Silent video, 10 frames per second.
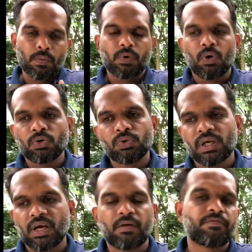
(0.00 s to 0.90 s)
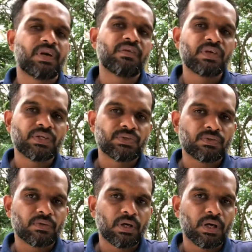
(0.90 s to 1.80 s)
go to their previous
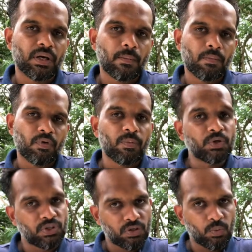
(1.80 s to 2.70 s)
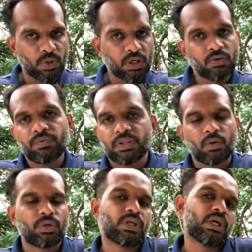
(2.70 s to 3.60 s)
promotional work with a
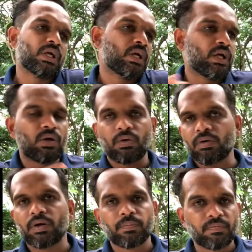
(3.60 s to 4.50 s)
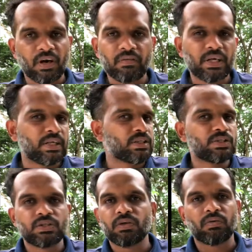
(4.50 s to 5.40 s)
hotel or a travel
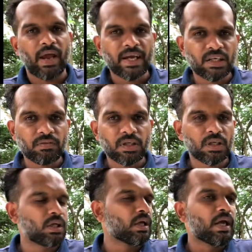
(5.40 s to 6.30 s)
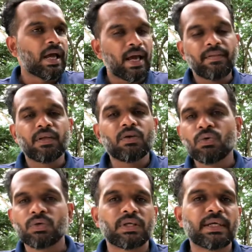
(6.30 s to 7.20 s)
agency or activity, and then look,
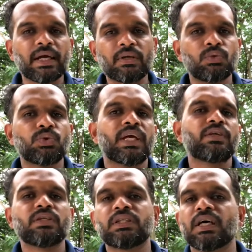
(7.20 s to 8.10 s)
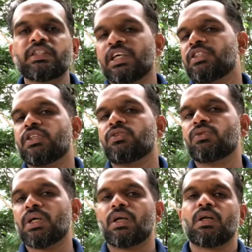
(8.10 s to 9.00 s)
do they do done justice to
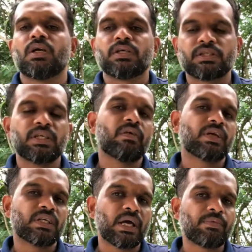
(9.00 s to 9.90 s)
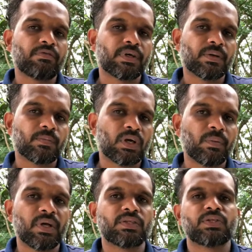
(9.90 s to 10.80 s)
that. See what type of
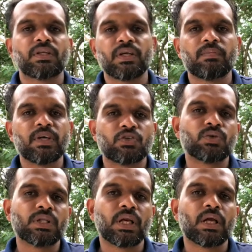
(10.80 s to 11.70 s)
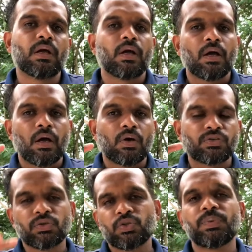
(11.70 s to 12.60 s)
comments, and then make sure that
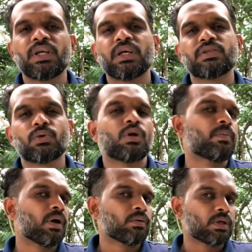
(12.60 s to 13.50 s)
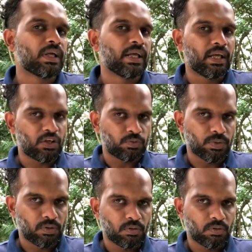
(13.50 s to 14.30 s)
social media is all about engagement.